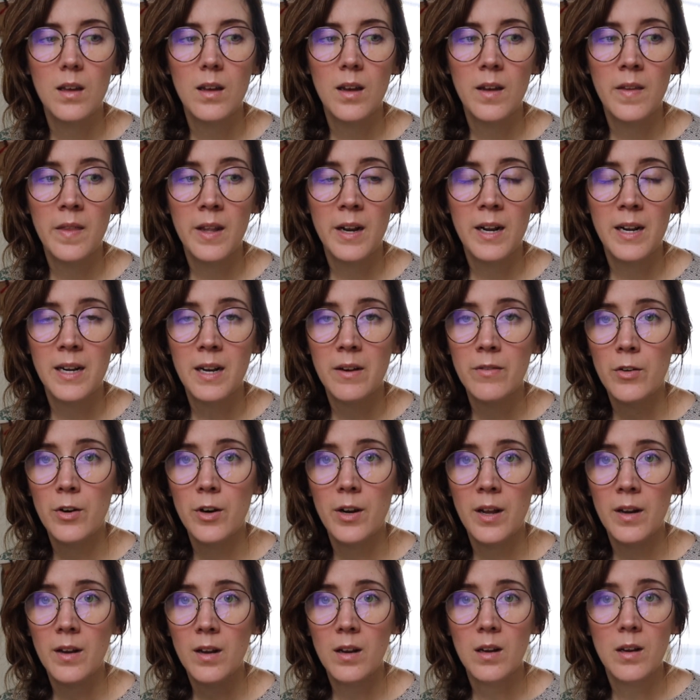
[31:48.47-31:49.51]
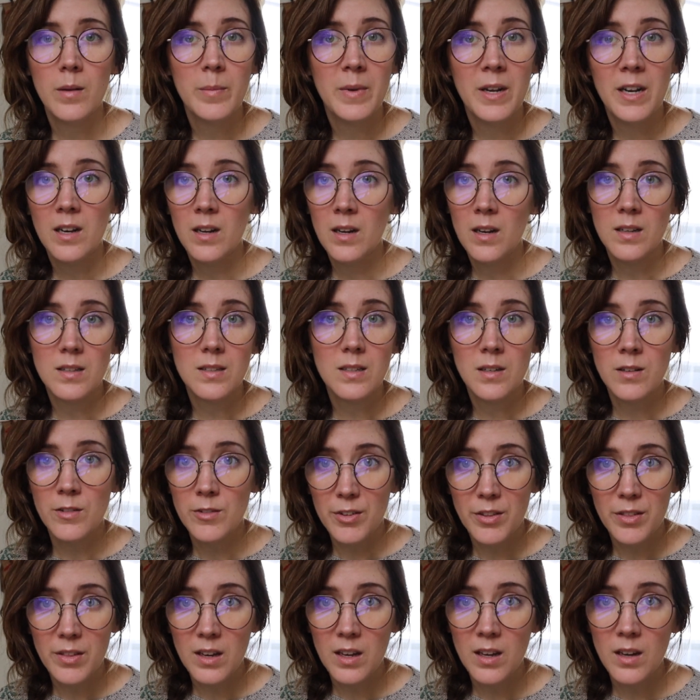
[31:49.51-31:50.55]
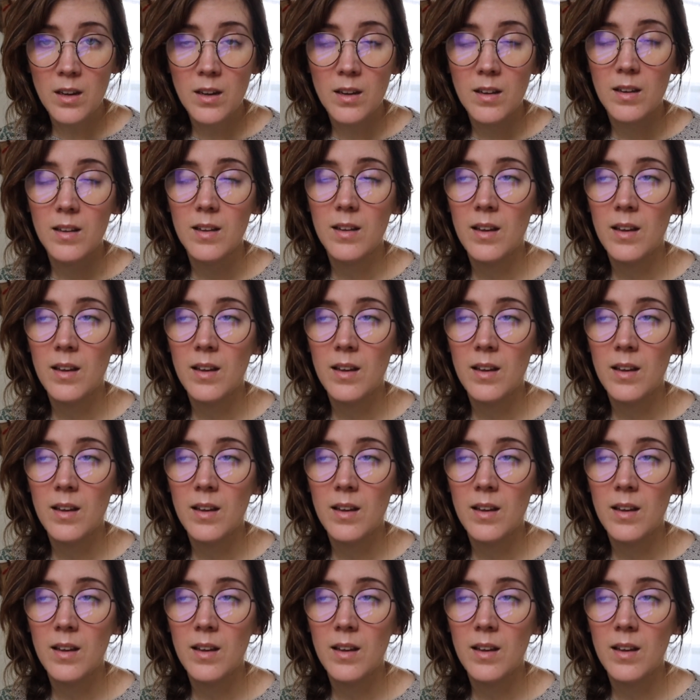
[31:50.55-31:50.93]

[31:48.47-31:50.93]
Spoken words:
And then I never ended up knitting a single thing.